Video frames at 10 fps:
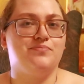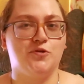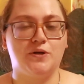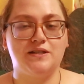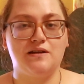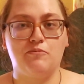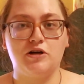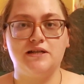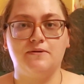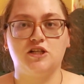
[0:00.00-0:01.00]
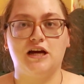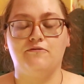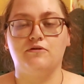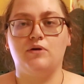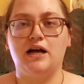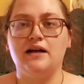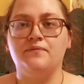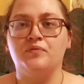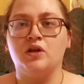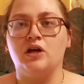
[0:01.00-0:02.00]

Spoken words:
pretty much everywhere.